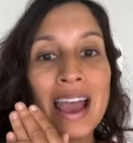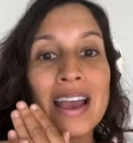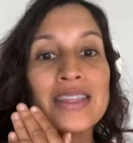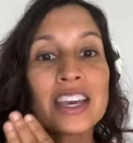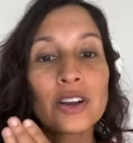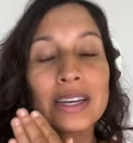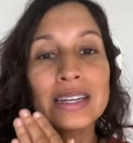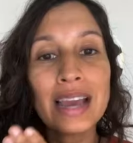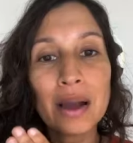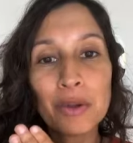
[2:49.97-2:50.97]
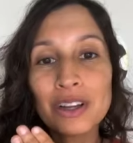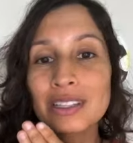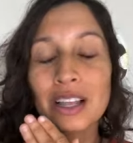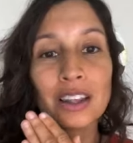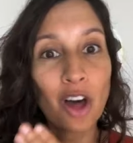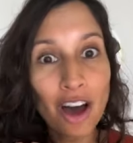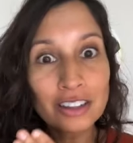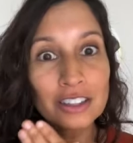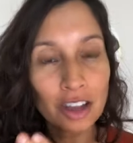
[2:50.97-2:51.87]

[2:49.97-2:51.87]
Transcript: And their enamel is a lot